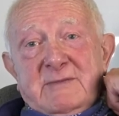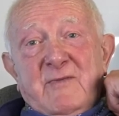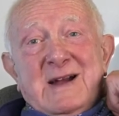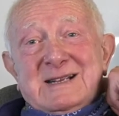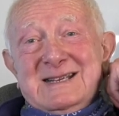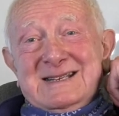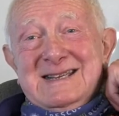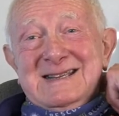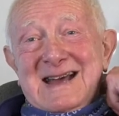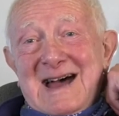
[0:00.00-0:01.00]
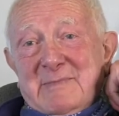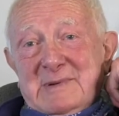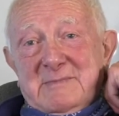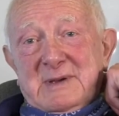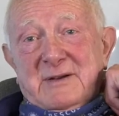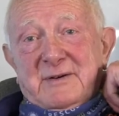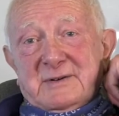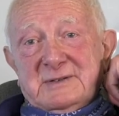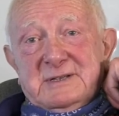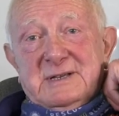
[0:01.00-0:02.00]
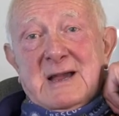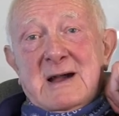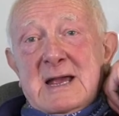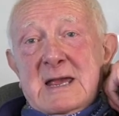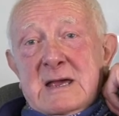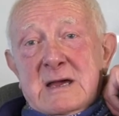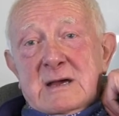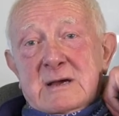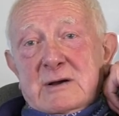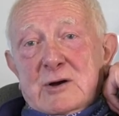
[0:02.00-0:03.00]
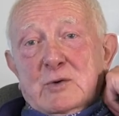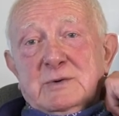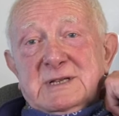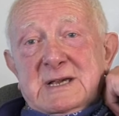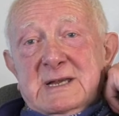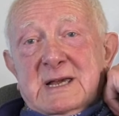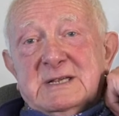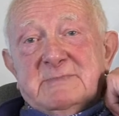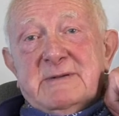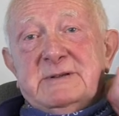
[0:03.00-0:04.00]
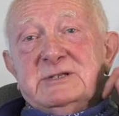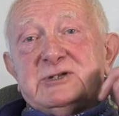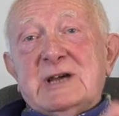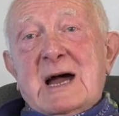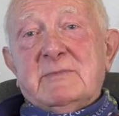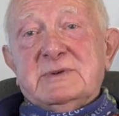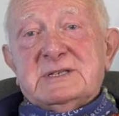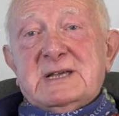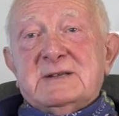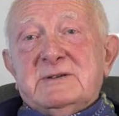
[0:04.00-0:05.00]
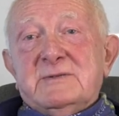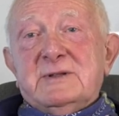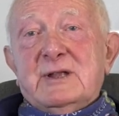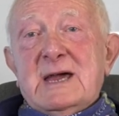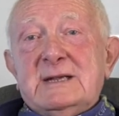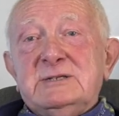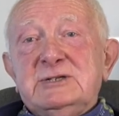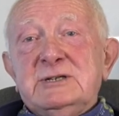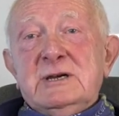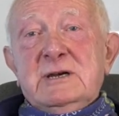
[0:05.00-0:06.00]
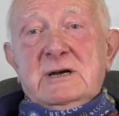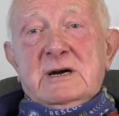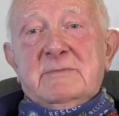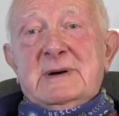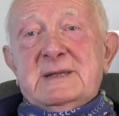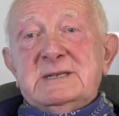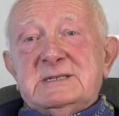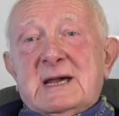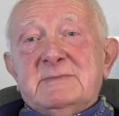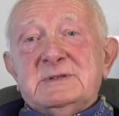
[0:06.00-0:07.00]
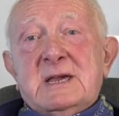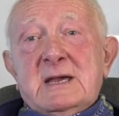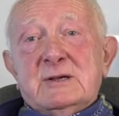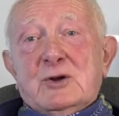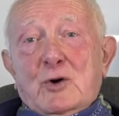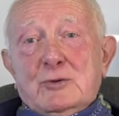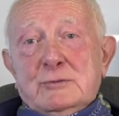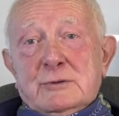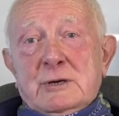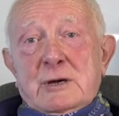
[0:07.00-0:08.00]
In fact, it didn't happen because the guy who was the inexperienced chap was sat on the ledge, and by this time was getting cold.